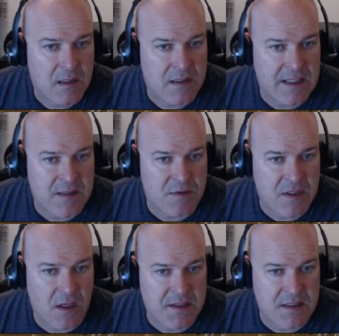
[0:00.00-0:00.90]
Because that's what's
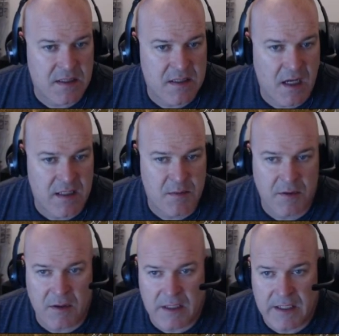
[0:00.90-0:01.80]
causing us not to be
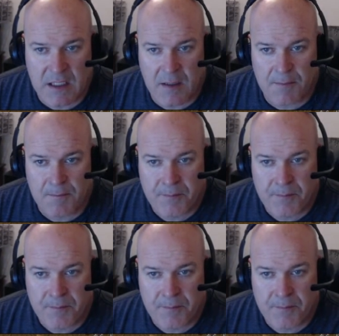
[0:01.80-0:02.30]
able to